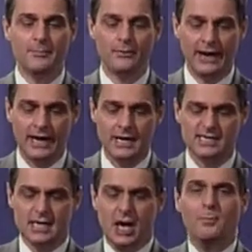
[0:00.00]
their
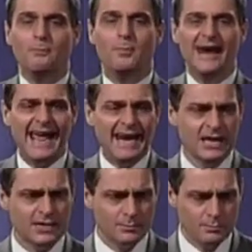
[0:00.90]
prayers
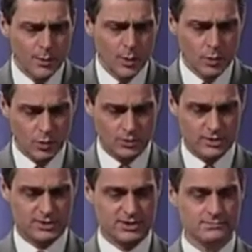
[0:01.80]
blend
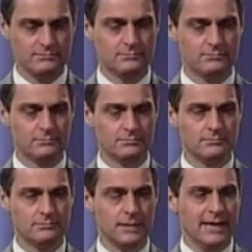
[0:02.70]
moods.
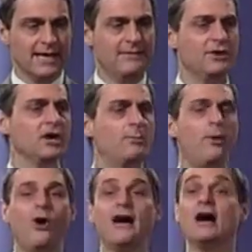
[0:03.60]
If you're going
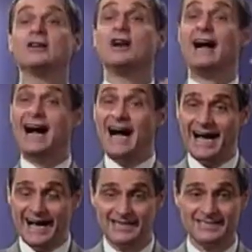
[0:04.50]
to pour out your
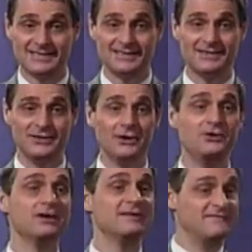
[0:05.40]
heart,
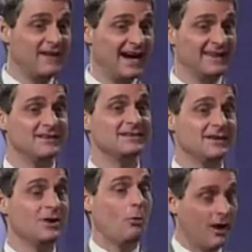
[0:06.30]
you're going to find
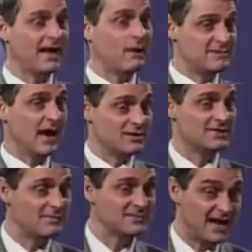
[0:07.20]
that what comes
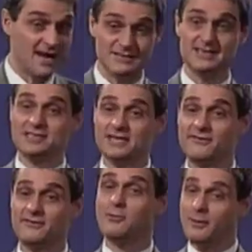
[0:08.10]
out sometimes is
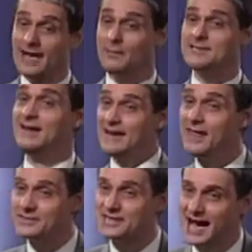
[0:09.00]
different from what comes out at
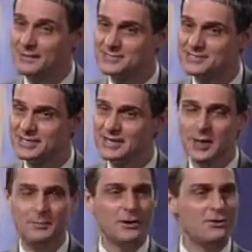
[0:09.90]
other times,
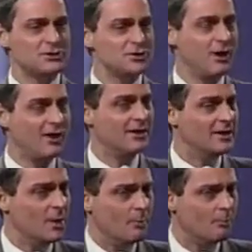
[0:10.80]
because you are
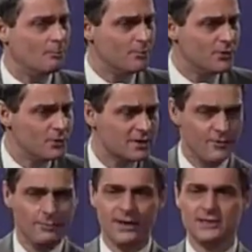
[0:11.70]
a
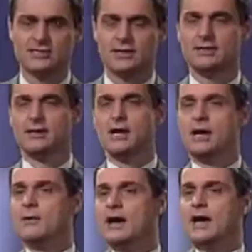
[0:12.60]
beautiful person
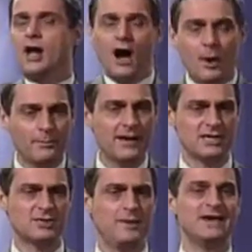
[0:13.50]
and a
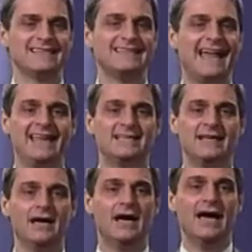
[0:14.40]
complex
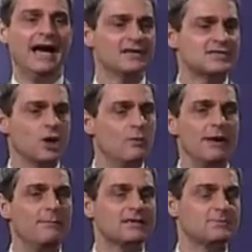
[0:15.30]
personality. And so
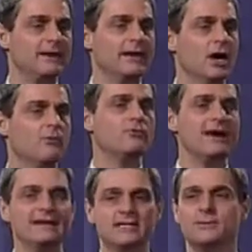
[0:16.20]
we must be
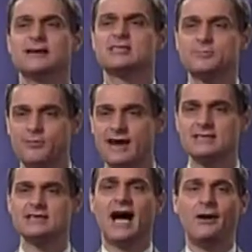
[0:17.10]
ready to
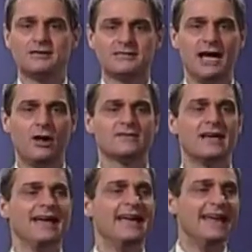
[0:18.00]
express
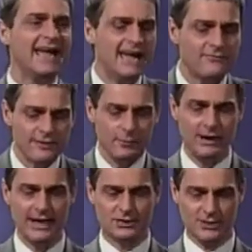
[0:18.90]
ourselves in every
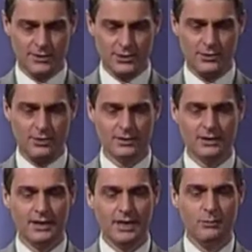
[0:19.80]
way to the
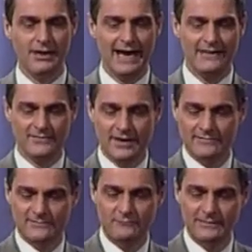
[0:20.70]
Lord. We
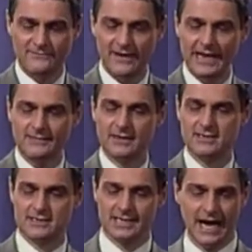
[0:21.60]
find
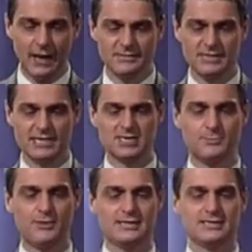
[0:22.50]
that the Psalms
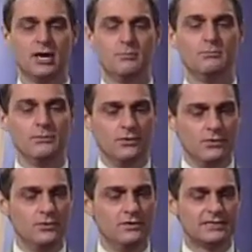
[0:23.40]
express
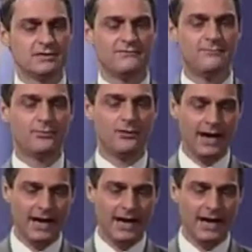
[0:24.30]
moods of